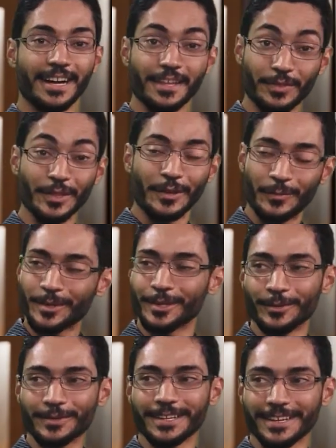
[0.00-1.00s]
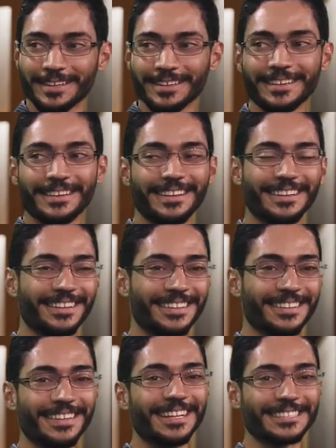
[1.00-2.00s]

I think went okay. Yeah.